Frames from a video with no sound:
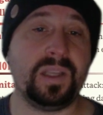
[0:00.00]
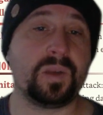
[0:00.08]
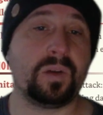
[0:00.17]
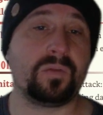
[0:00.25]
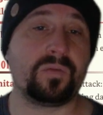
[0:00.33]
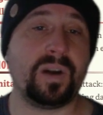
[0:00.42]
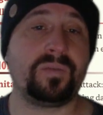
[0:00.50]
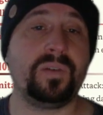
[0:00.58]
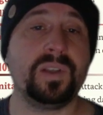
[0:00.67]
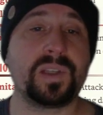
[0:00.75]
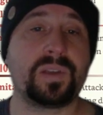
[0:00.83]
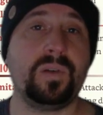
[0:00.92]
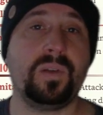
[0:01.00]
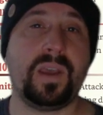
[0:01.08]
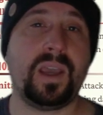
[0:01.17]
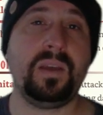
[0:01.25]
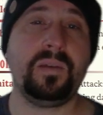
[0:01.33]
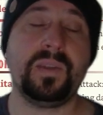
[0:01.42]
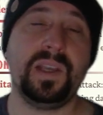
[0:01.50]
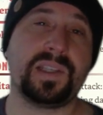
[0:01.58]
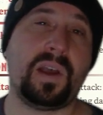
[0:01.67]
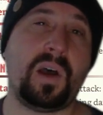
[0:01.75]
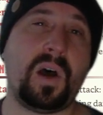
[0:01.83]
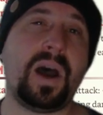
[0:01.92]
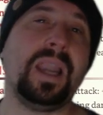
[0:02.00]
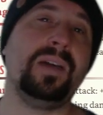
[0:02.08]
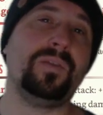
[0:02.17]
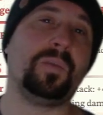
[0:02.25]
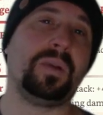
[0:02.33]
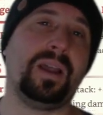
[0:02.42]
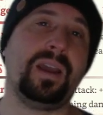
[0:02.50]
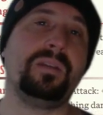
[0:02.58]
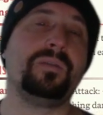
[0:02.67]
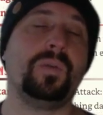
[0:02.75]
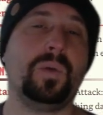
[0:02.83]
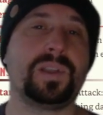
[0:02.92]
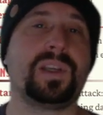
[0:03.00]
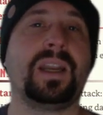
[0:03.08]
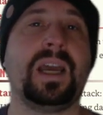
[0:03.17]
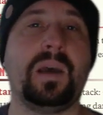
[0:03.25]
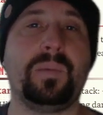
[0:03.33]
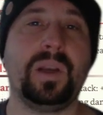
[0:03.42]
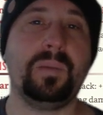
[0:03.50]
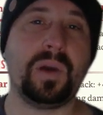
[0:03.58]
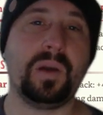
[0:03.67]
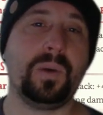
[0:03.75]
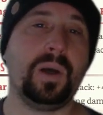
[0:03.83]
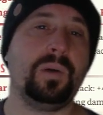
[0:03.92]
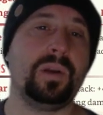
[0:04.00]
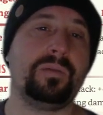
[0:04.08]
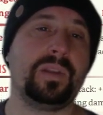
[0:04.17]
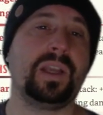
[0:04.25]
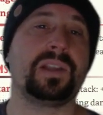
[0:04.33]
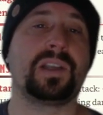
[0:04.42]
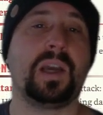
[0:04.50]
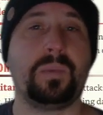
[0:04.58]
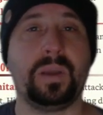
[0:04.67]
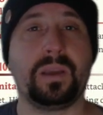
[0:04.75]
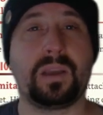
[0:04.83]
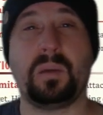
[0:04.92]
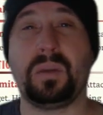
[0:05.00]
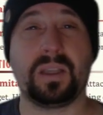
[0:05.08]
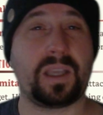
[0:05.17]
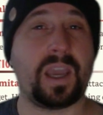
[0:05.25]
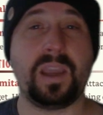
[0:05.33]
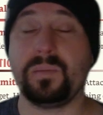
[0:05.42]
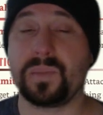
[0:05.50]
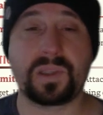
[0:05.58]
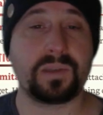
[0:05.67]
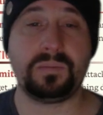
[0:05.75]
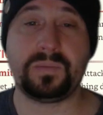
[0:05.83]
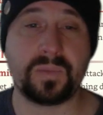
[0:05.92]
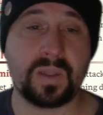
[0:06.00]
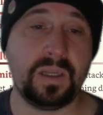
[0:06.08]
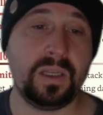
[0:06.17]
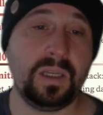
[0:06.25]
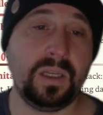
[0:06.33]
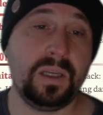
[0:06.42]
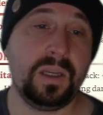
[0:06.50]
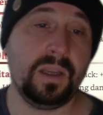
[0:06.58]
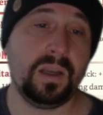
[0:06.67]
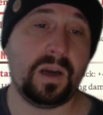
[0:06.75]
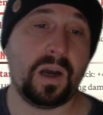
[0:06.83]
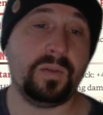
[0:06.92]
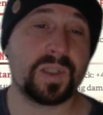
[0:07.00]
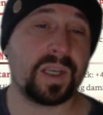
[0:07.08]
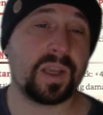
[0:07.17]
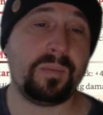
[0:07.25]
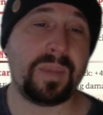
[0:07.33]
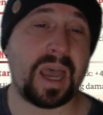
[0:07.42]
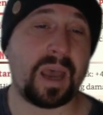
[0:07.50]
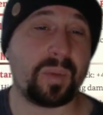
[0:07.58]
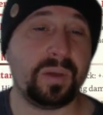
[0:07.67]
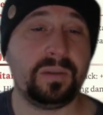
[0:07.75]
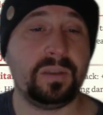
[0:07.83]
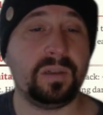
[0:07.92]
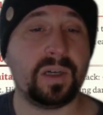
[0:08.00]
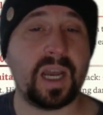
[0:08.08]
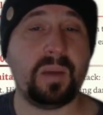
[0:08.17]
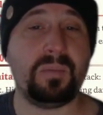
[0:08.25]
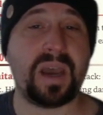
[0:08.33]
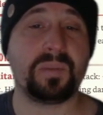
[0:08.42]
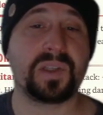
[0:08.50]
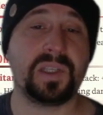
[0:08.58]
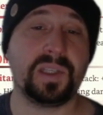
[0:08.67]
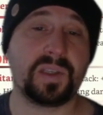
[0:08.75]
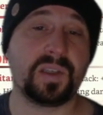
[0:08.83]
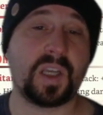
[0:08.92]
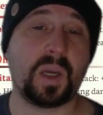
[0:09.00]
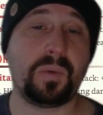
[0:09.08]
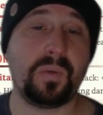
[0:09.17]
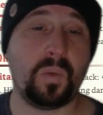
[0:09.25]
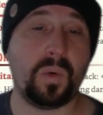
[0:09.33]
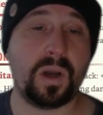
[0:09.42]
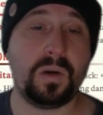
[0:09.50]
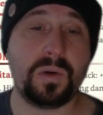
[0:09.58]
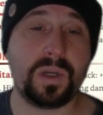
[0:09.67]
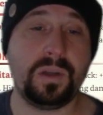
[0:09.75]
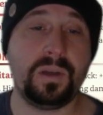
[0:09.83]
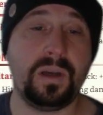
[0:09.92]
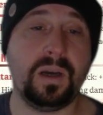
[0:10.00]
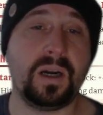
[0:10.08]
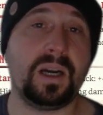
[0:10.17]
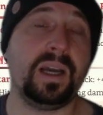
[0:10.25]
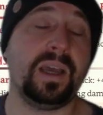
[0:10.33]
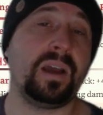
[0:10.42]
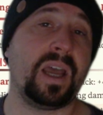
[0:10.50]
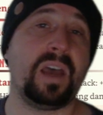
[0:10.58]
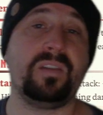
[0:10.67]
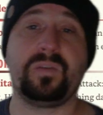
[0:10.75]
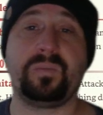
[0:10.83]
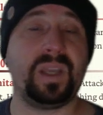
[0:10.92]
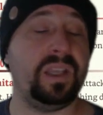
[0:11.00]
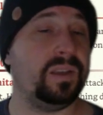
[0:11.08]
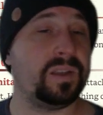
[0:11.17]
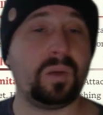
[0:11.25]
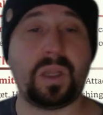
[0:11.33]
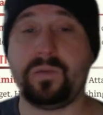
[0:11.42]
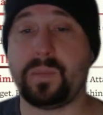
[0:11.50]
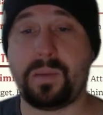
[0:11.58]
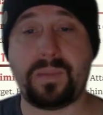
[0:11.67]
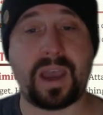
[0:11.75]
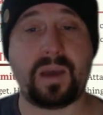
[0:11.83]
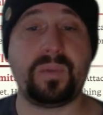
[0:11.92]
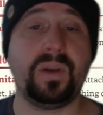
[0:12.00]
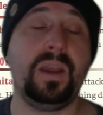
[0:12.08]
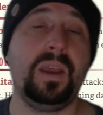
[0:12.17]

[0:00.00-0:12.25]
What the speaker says: sort of referenced through there. It's a high-level plan for what's going to happen in my world over the next couple of games. I've also got a map, all right? A map sits on top of the world, all right? And I have pins all over my map,